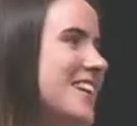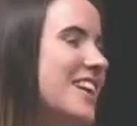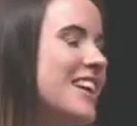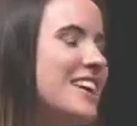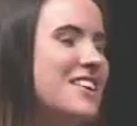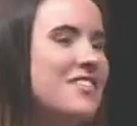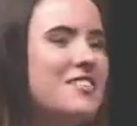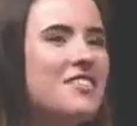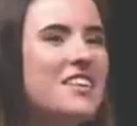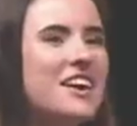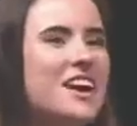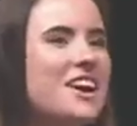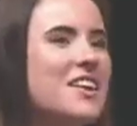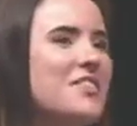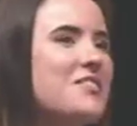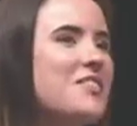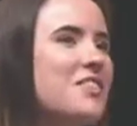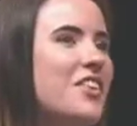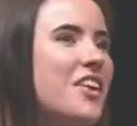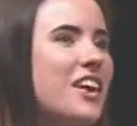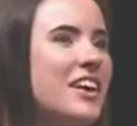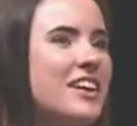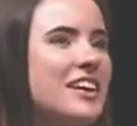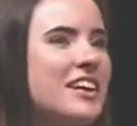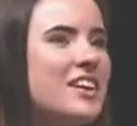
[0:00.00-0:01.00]
If I'm
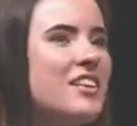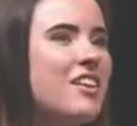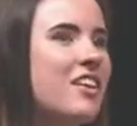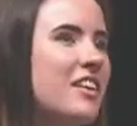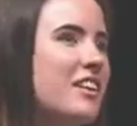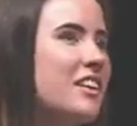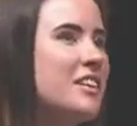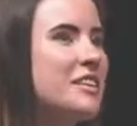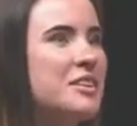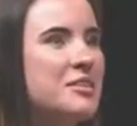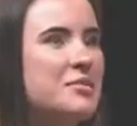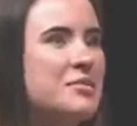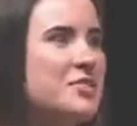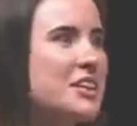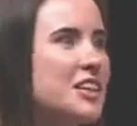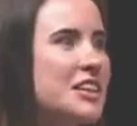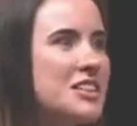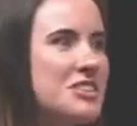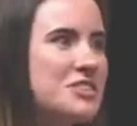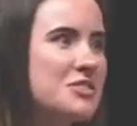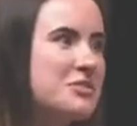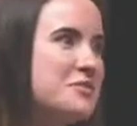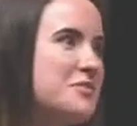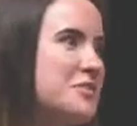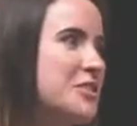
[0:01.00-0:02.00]
working on a
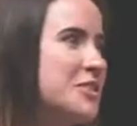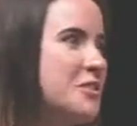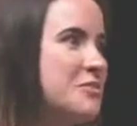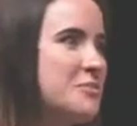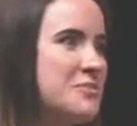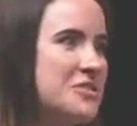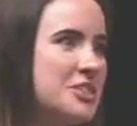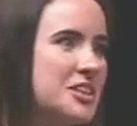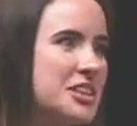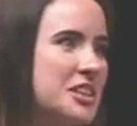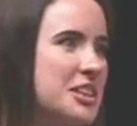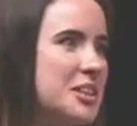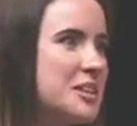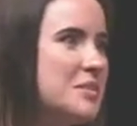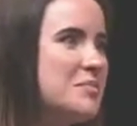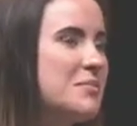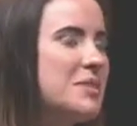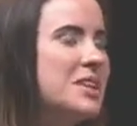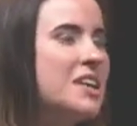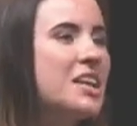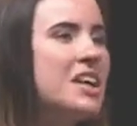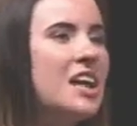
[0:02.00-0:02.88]
commercial film job,